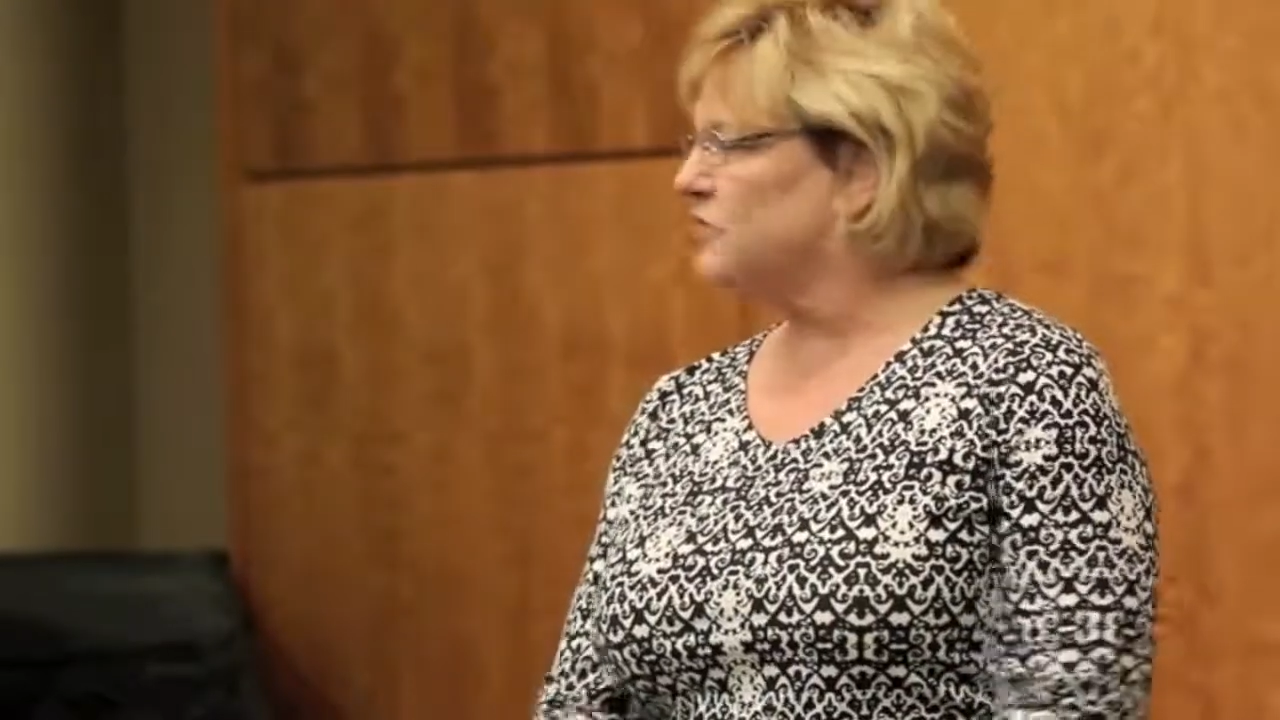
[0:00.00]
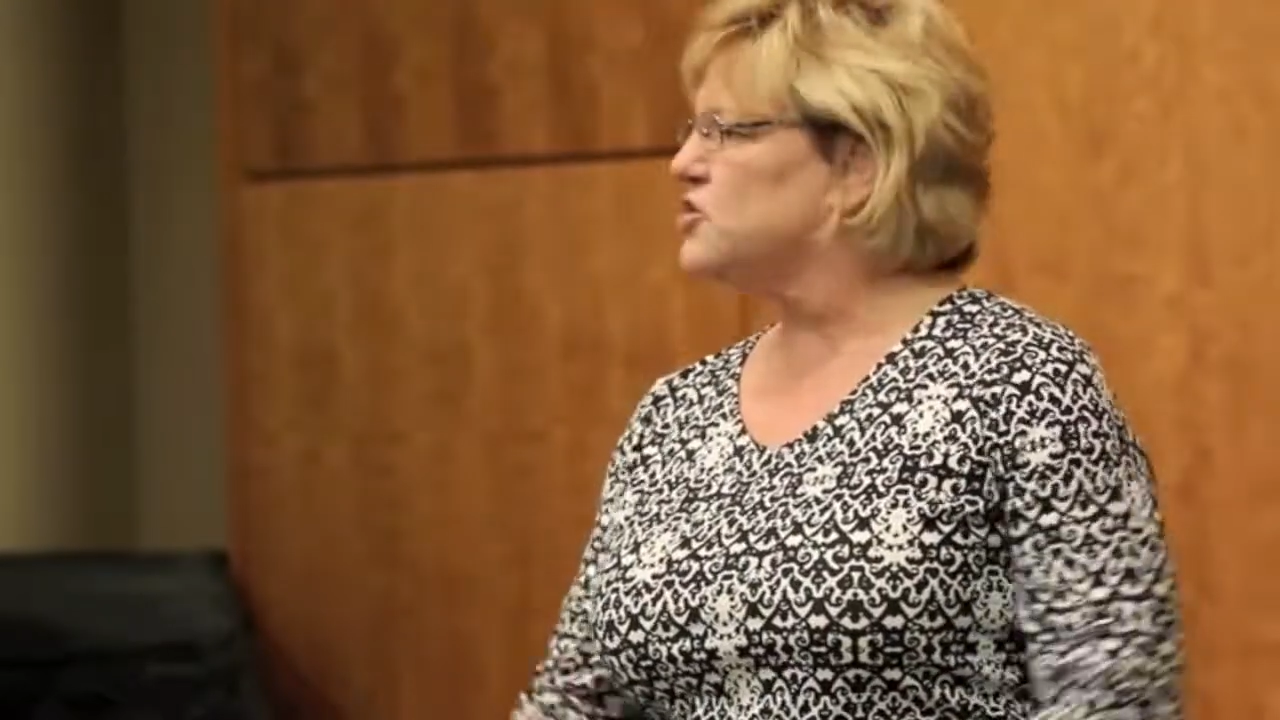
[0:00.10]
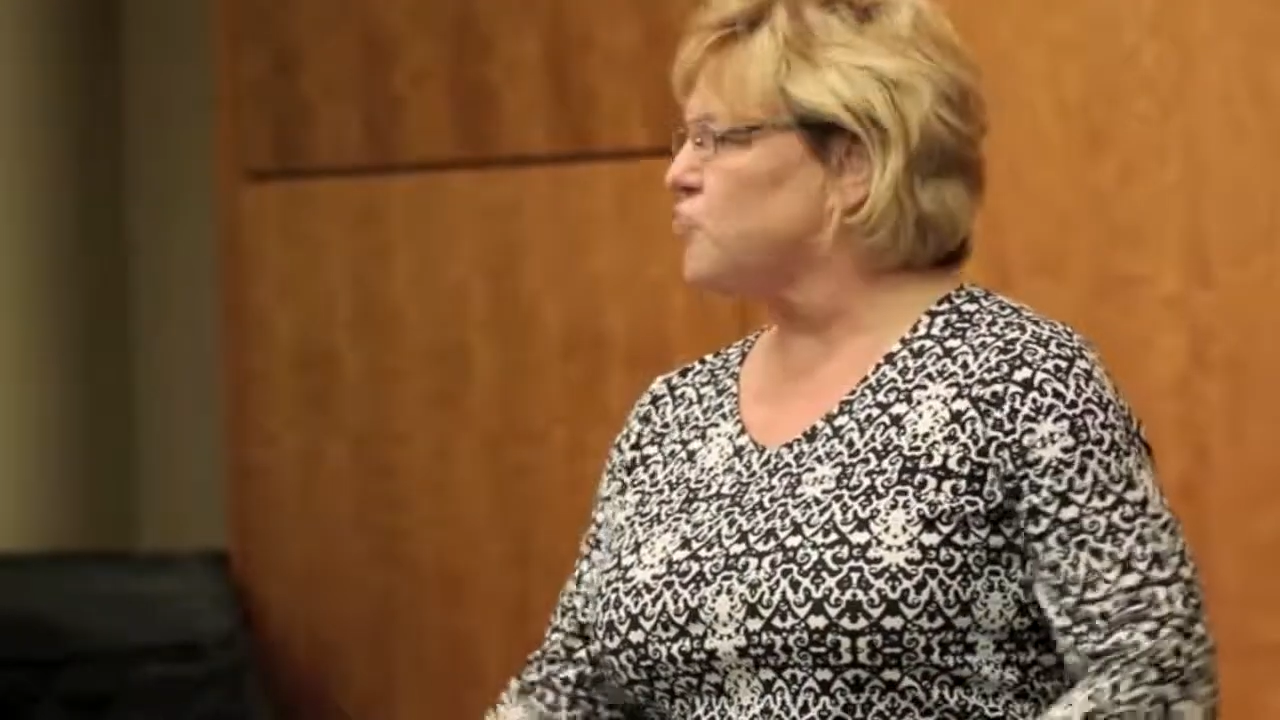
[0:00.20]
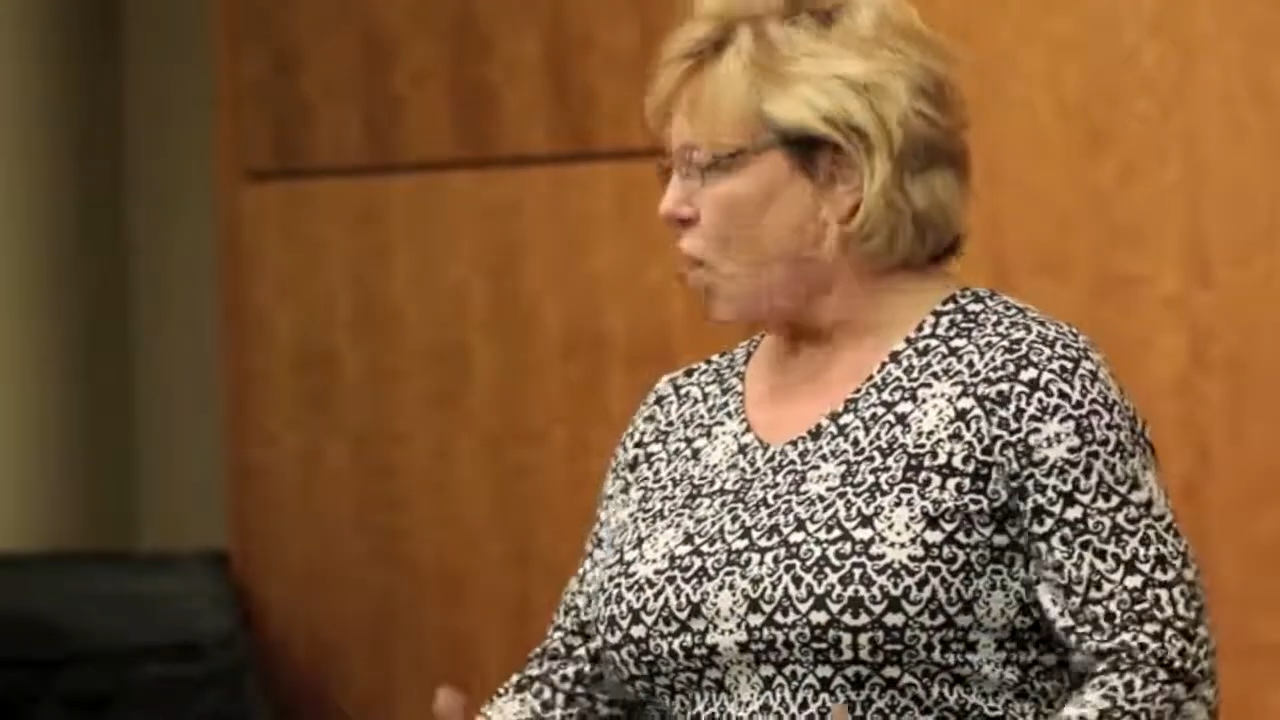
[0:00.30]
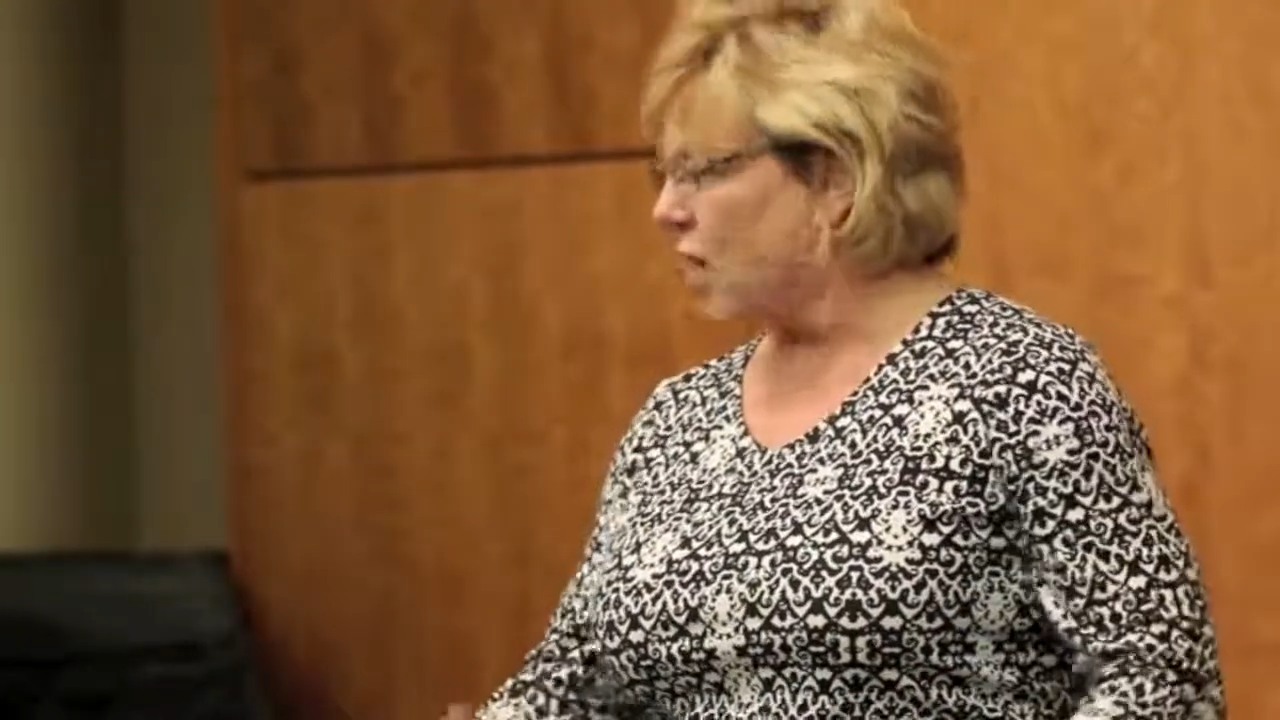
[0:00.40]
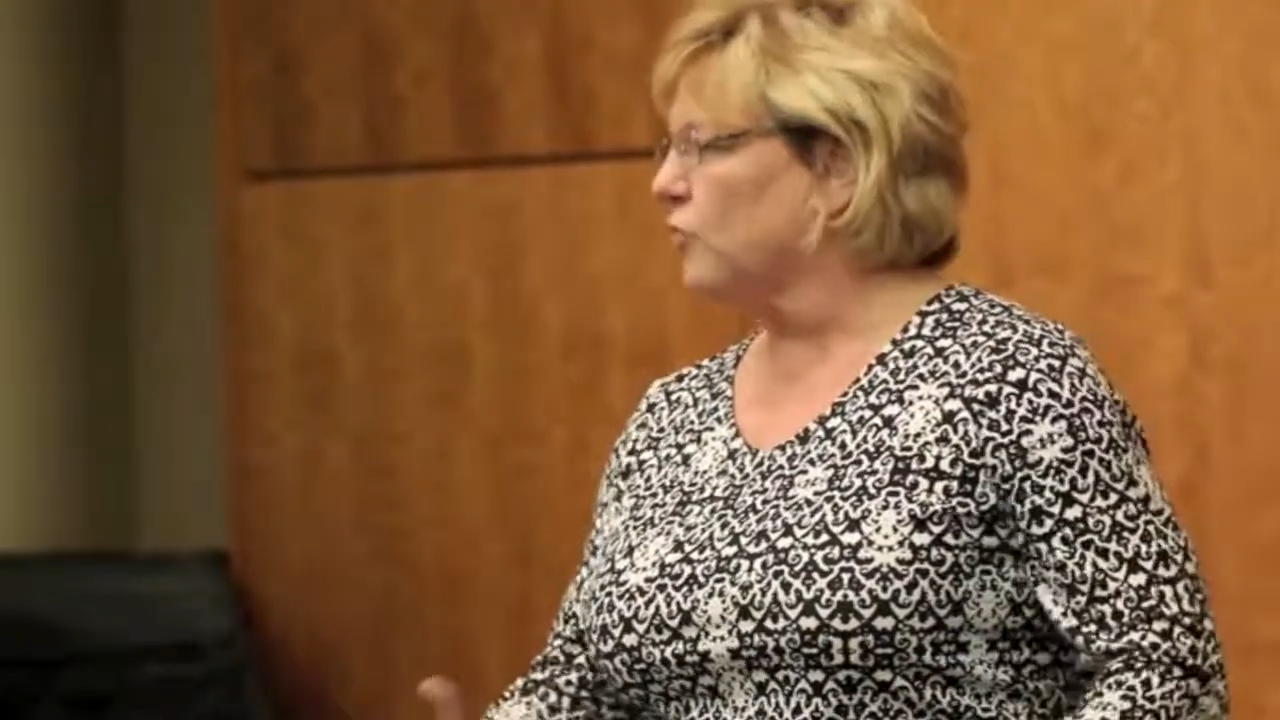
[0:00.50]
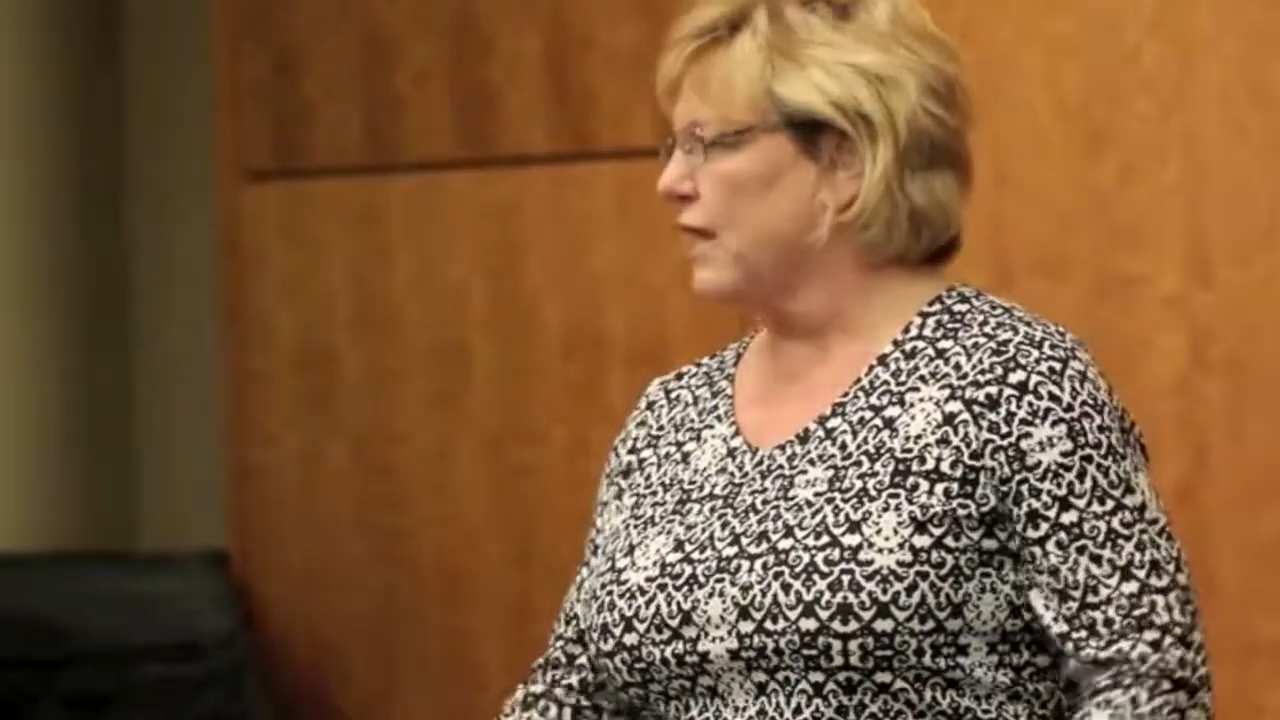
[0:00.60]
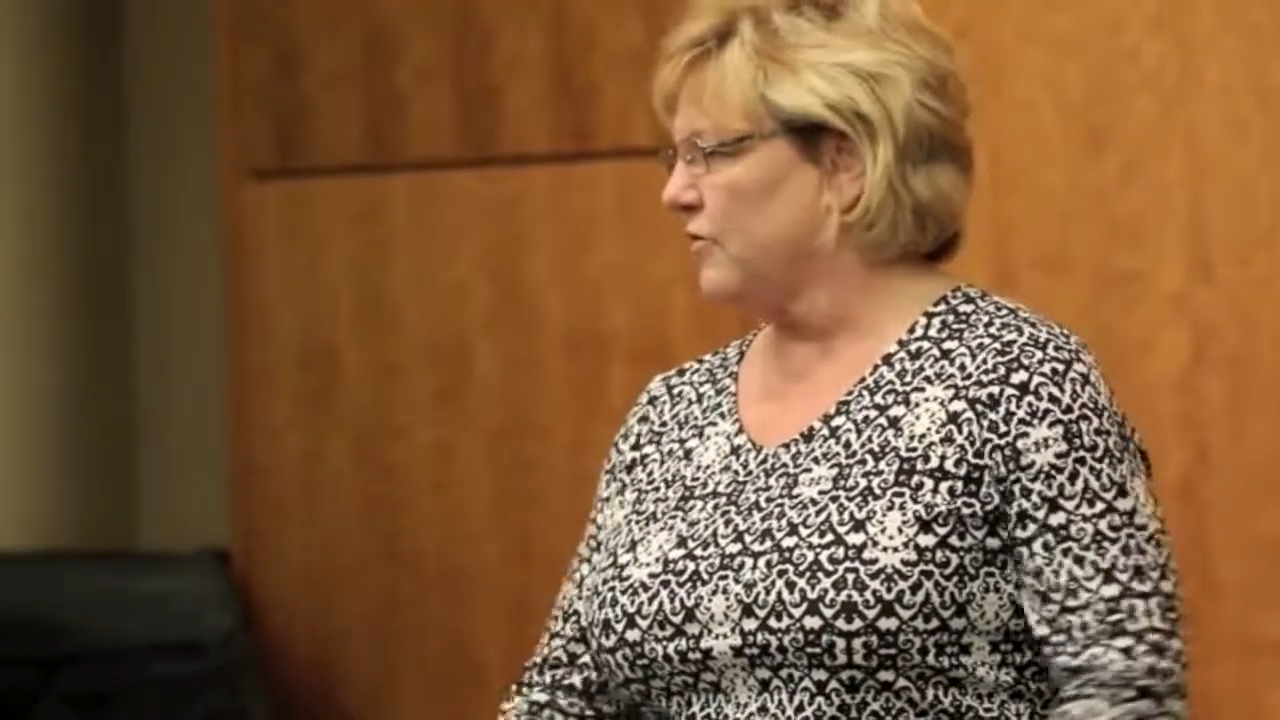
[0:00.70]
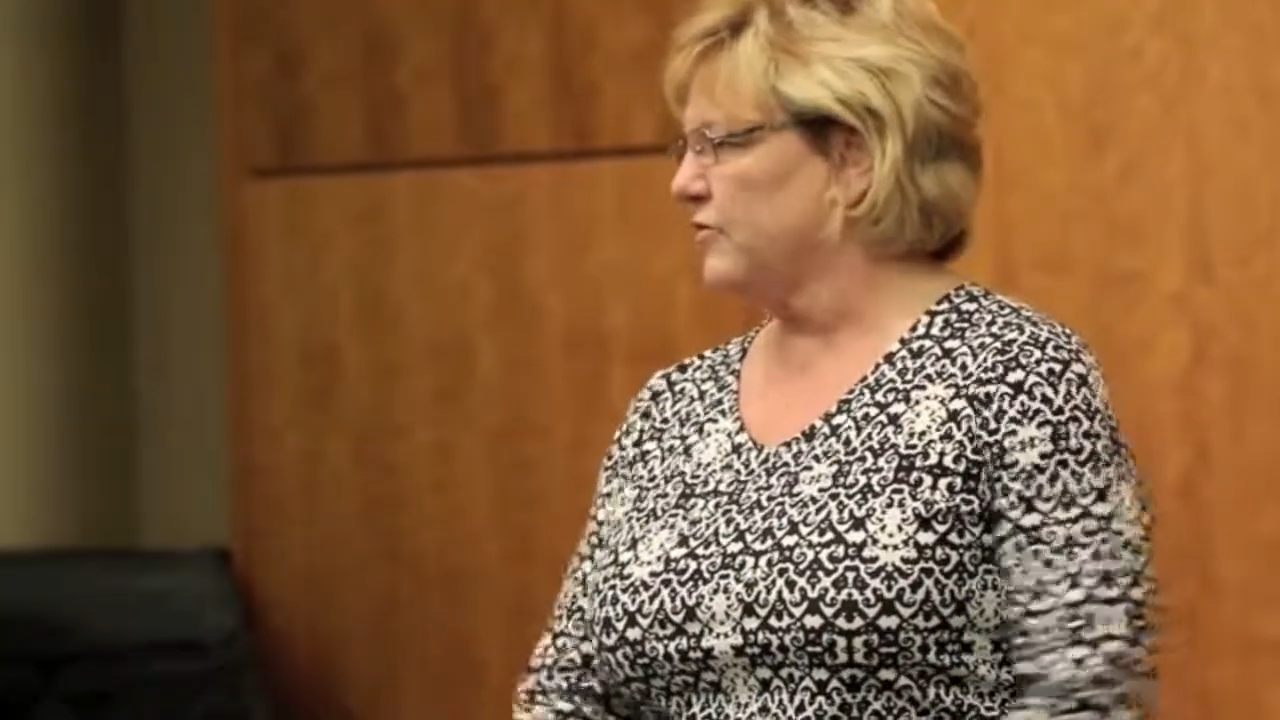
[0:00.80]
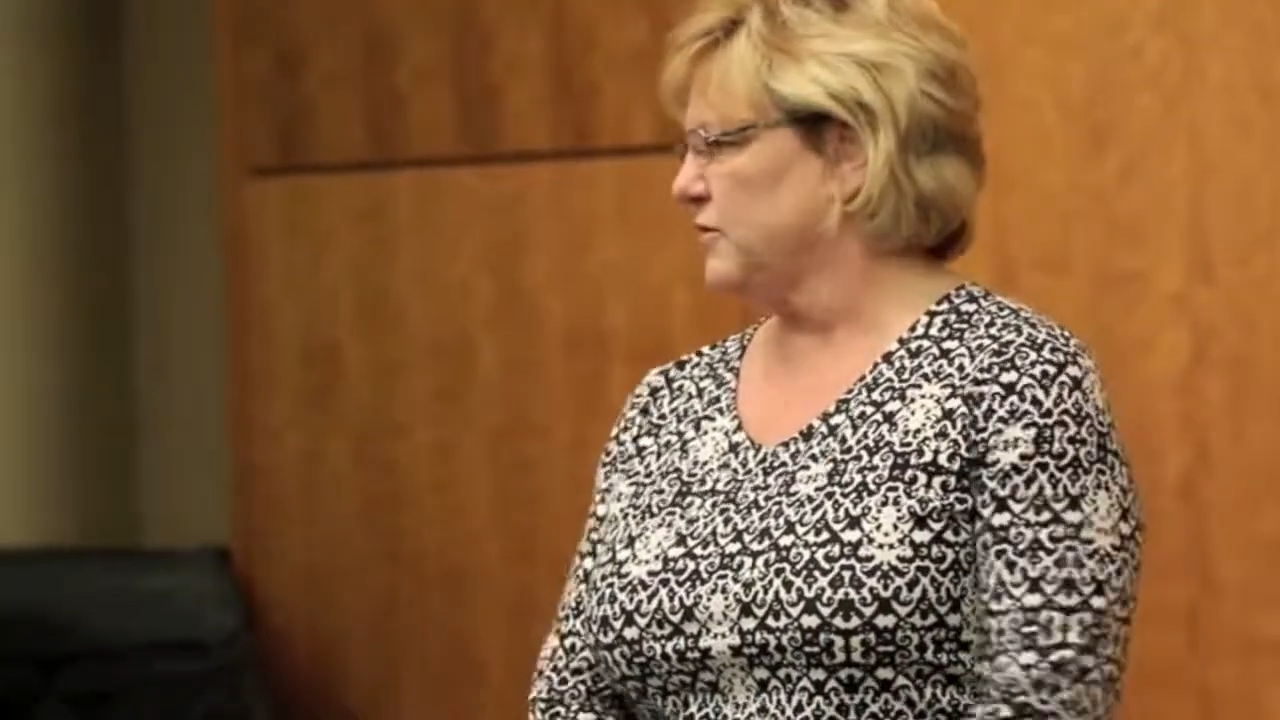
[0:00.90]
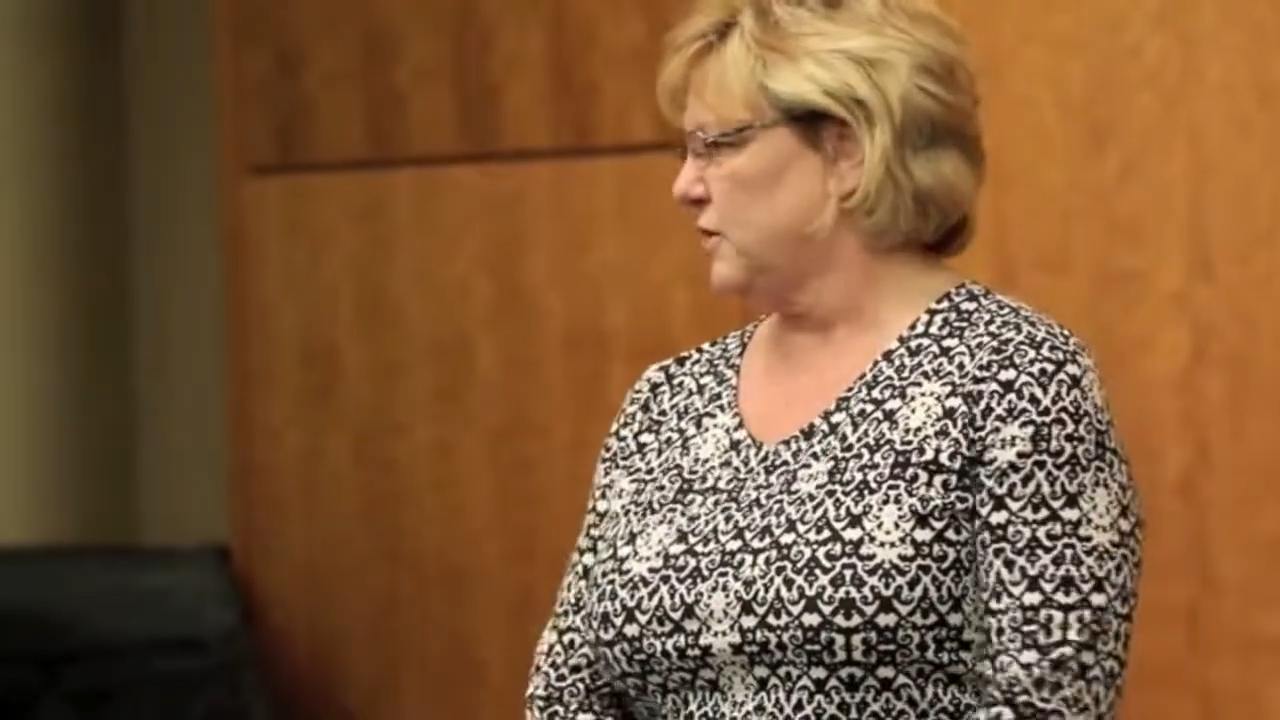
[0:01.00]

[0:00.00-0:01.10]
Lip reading: I'll just walk around